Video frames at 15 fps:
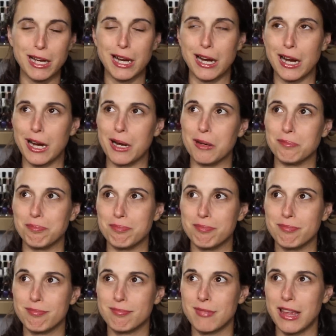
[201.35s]

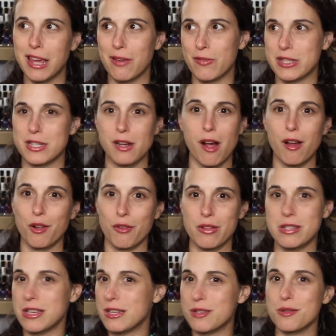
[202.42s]
If it's a color
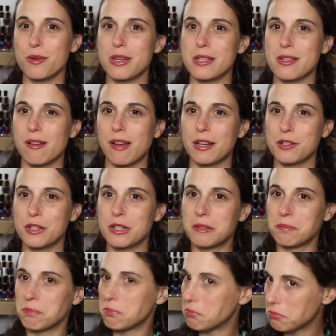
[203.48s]
that's in ZOYA's
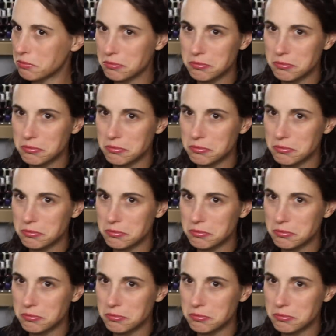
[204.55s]
collection,